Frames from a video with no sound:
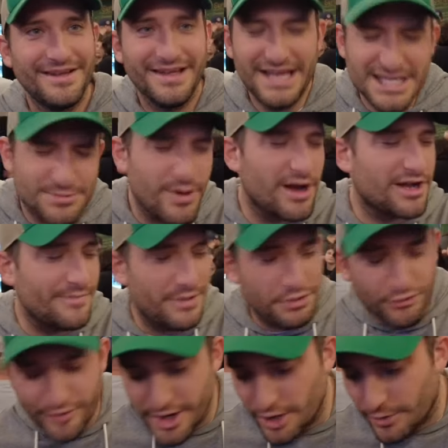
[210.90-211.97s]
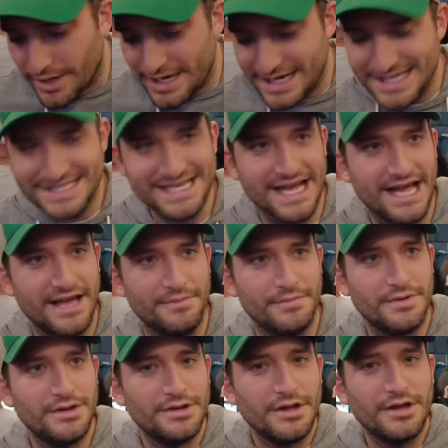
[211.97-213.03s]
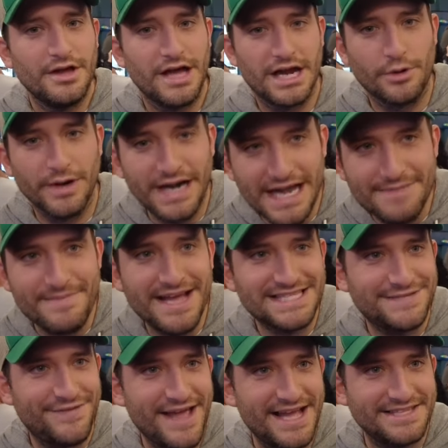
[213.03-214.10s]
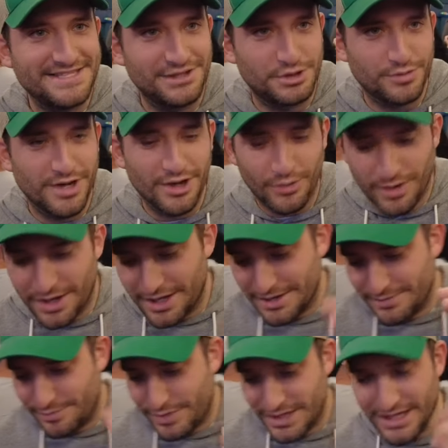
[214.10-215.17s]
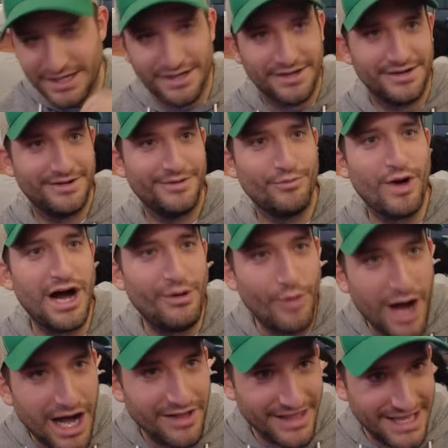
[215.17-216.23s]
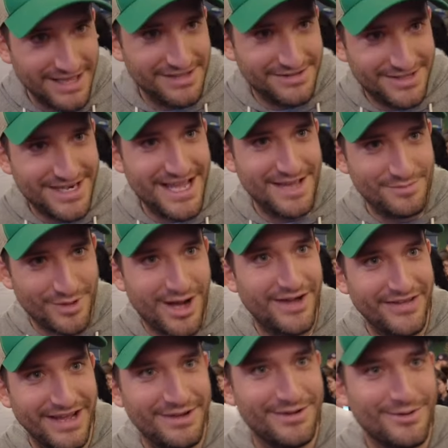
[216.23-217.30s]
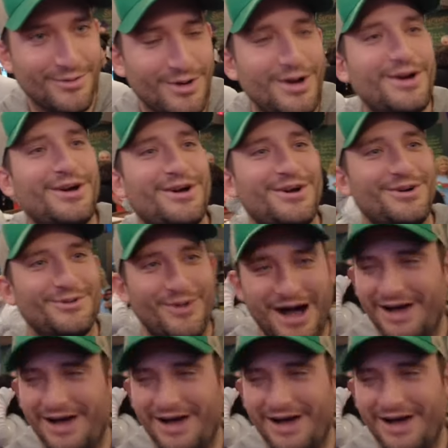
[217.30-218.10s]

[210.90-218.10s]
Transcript: He's welcome in 301 anytime. I don't want any Mets fans in 301, but Wally, the name Wally? Wally the Alligator.